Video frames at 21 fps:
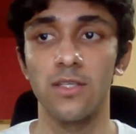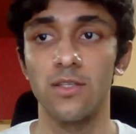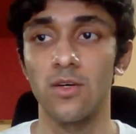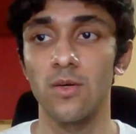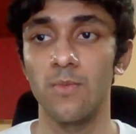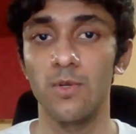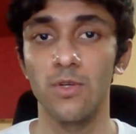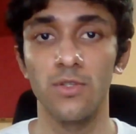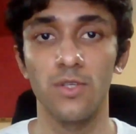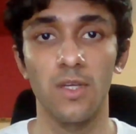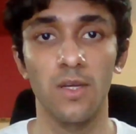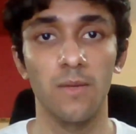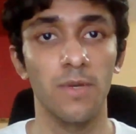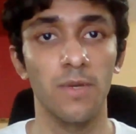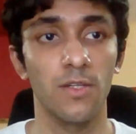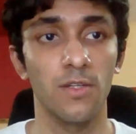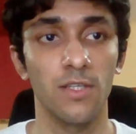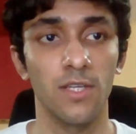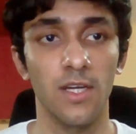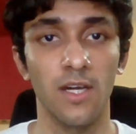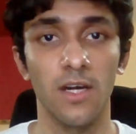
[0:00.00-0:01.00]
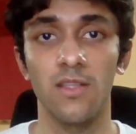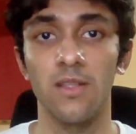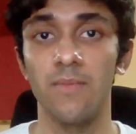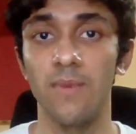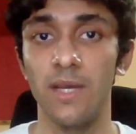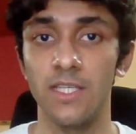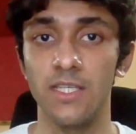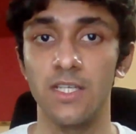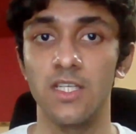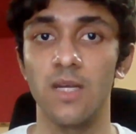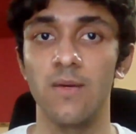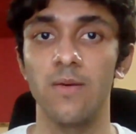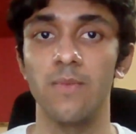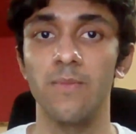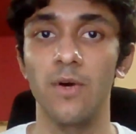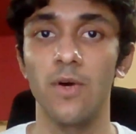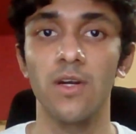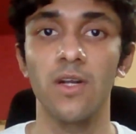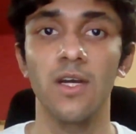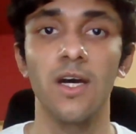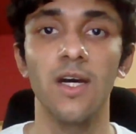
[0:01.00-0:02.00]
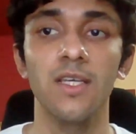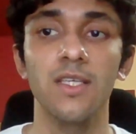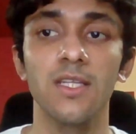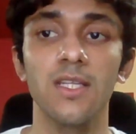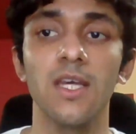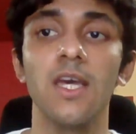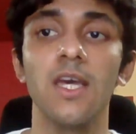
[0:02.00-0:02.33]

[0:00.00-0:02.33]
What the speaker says: or music, please do check out the Basic Travel podcast.